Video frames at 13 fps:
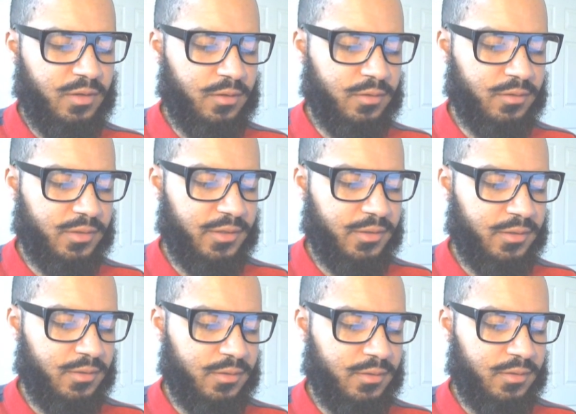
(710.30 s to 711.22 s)
Okay.
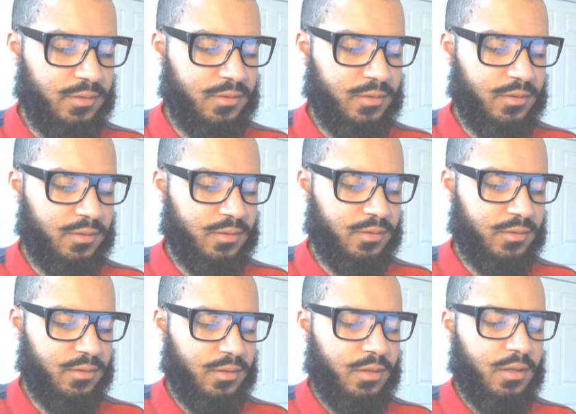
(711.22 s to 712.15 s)

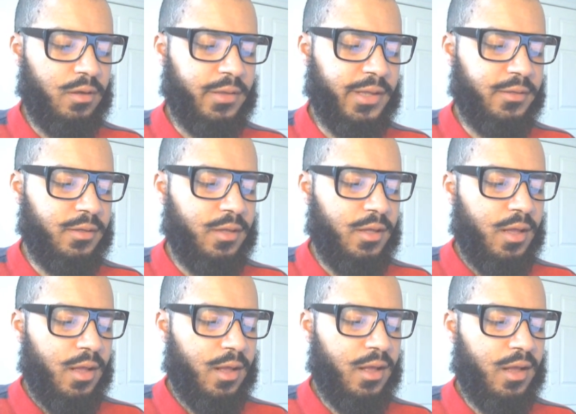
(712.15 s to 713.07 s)
Okay.
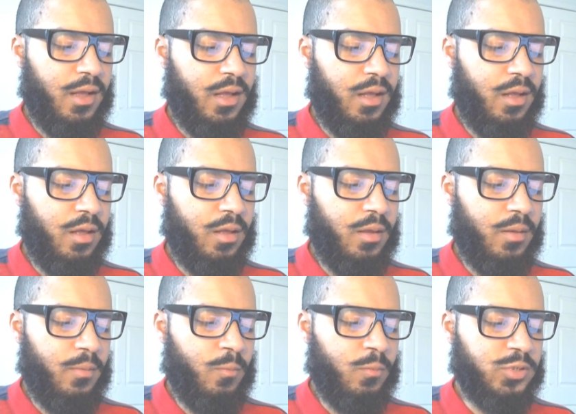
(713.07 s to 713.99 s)

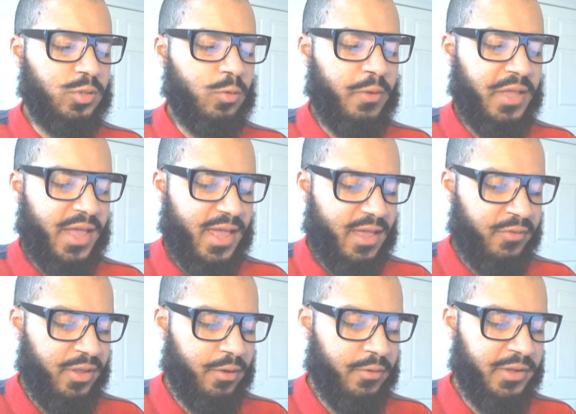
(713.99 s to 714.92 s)
So what we have
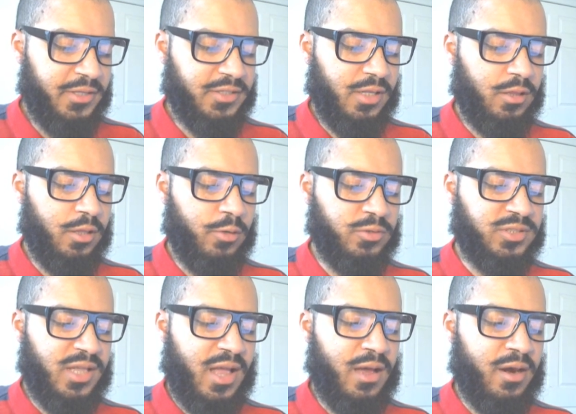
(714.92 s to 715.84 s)
here is
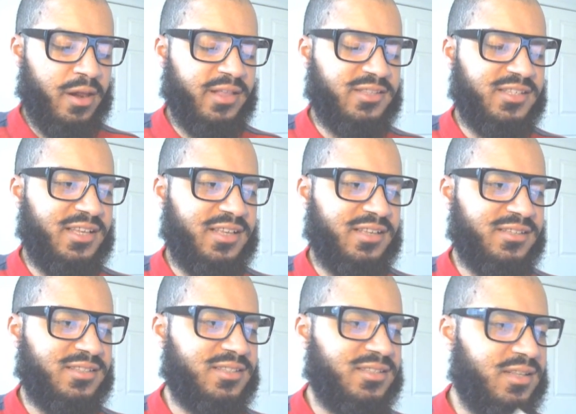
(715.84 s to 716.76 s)
los
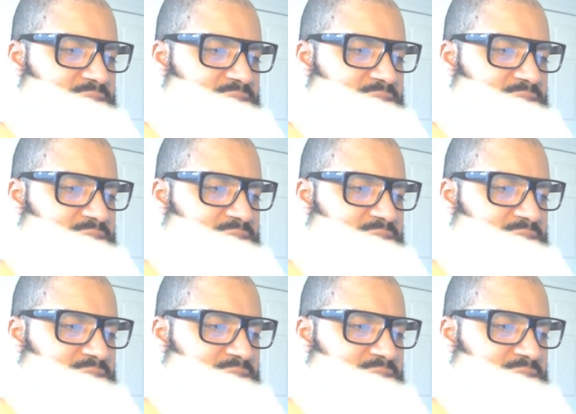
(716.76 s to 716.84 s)
aretes.